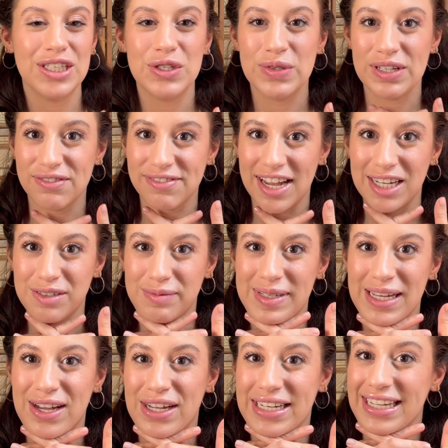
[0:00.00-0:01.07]
You can find
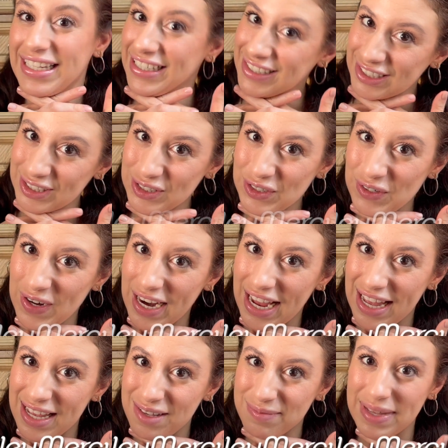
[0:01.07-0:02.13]
me on
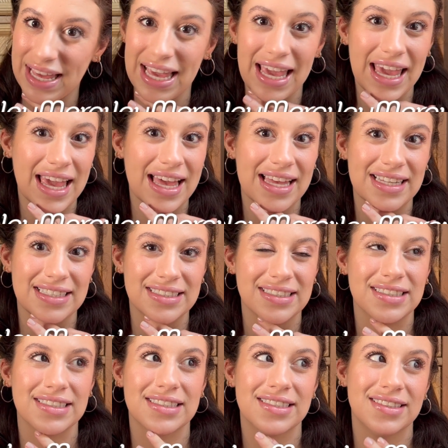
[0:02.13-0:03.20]
Instagram
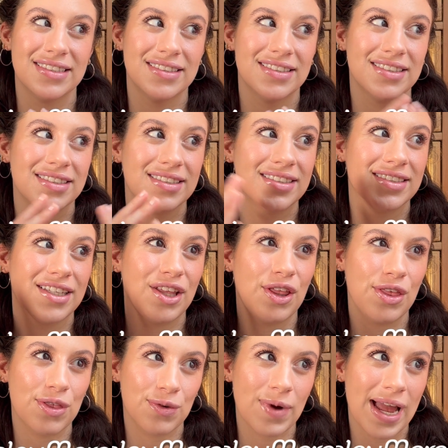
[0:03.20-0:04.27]
and
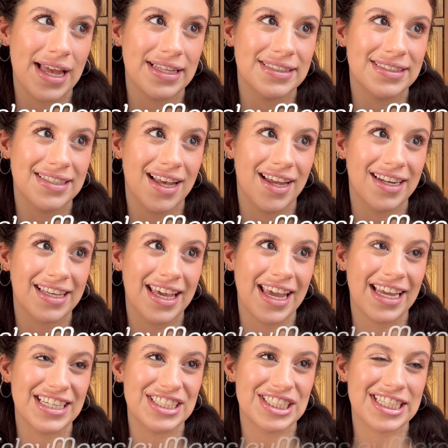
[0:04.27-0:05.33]
Threads on
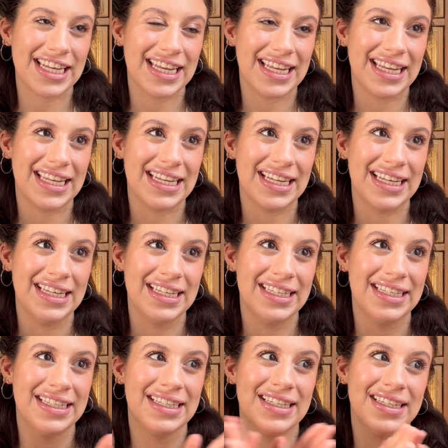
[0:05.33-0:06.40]
occasion.
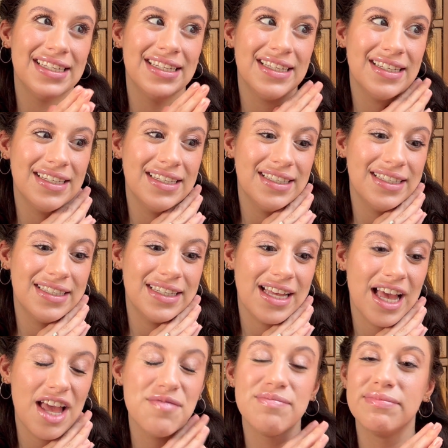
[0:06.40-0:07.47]

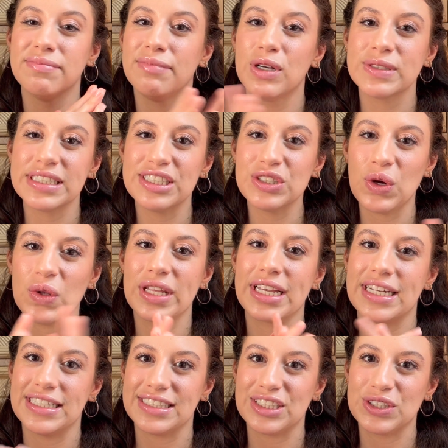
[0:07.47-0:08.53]
I'm mostly scrolling
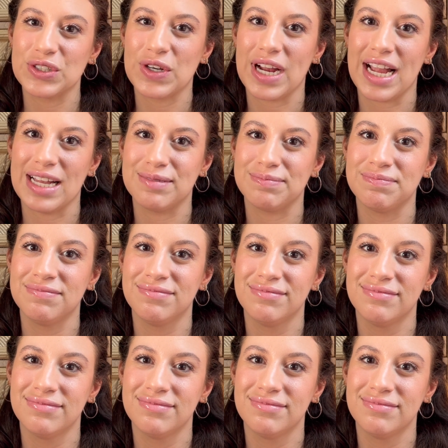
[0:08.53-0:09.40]
on Instagram.